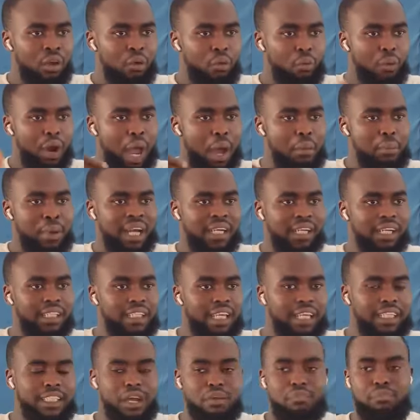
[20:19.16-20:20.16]
whereby the
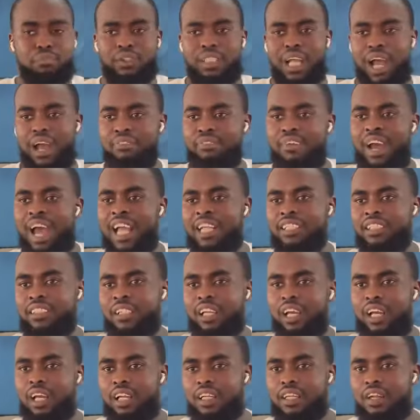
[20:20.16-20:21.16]
teacher serves as
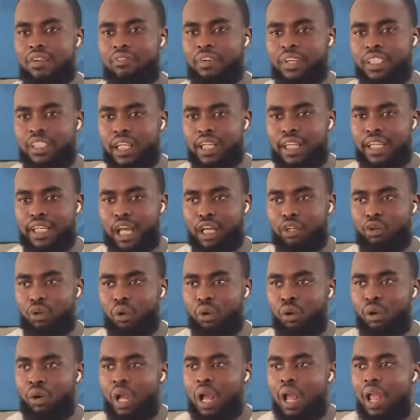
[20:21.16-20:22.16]
the
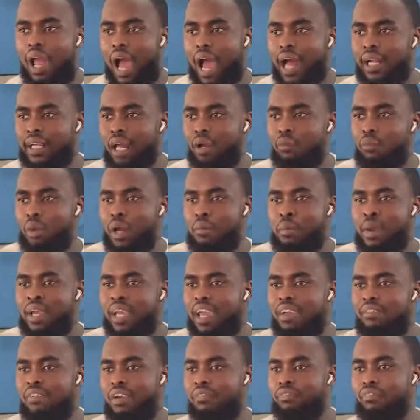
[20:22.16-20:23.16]
facilitator and then will be
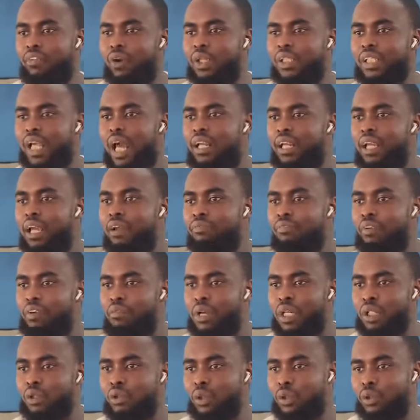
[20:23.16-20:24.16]
giving first-hand
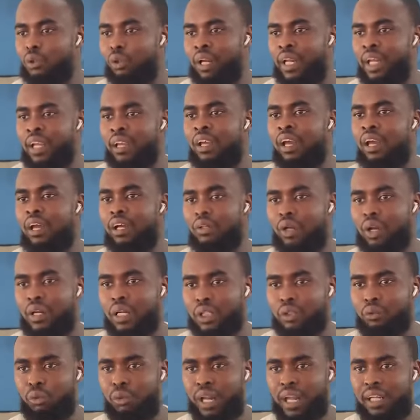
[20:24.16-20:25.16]
information to
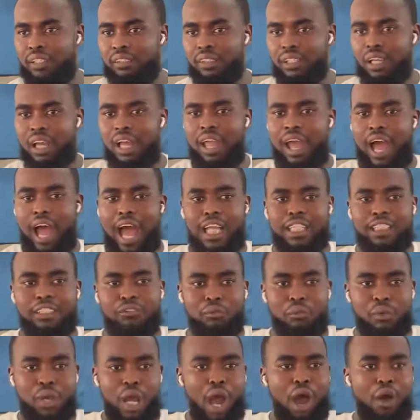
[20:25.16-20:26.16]
the students. As
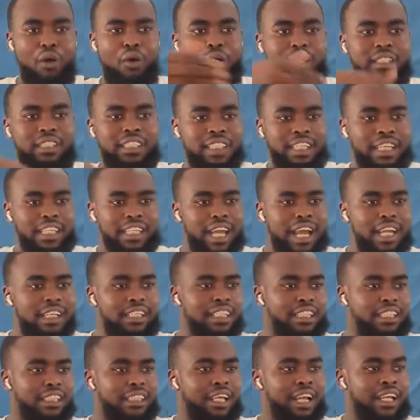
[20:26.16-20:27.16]
we are all seated here,
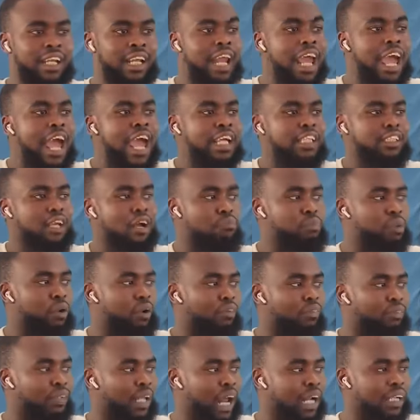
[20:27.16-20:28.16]
this is a clear example
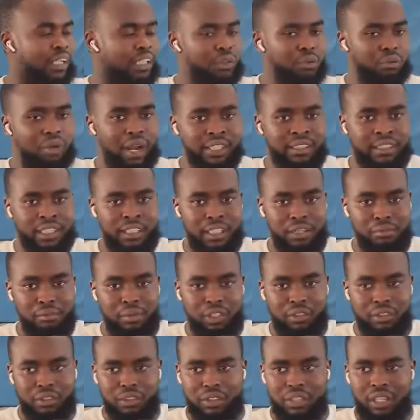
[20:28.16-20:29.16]
of traditional teaching
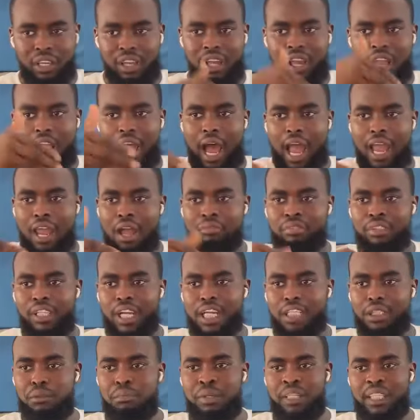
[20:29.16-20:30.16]
methods. I am
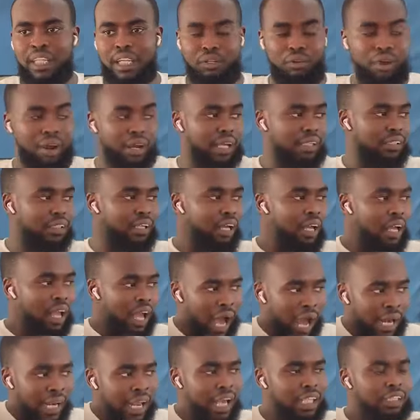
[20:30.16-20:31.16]
transmitting knowledge,
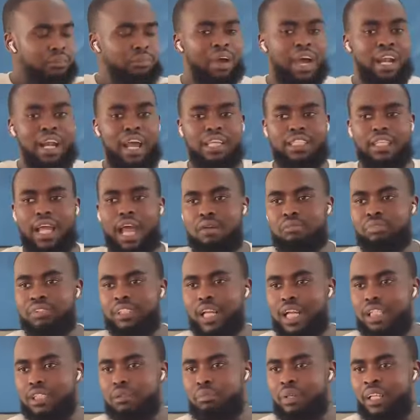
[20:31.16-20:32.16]
and as far as I'm
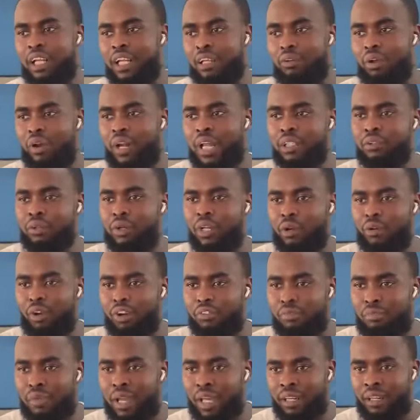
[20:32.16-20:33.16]
transmitting knowledge to the
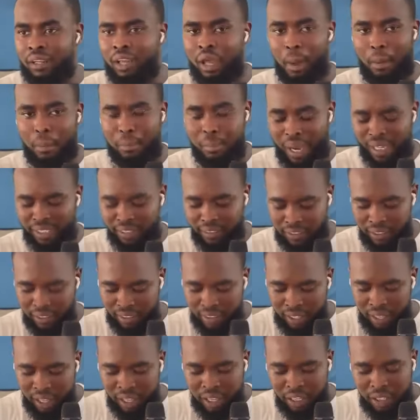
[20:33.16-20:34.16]
government bench.
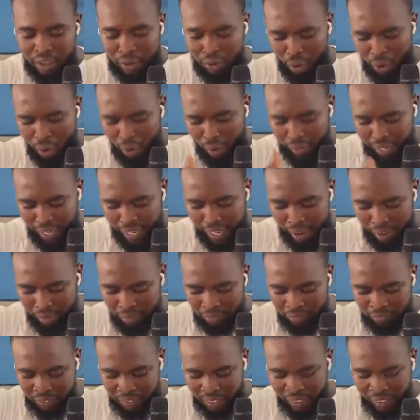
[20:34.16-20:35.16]
So here,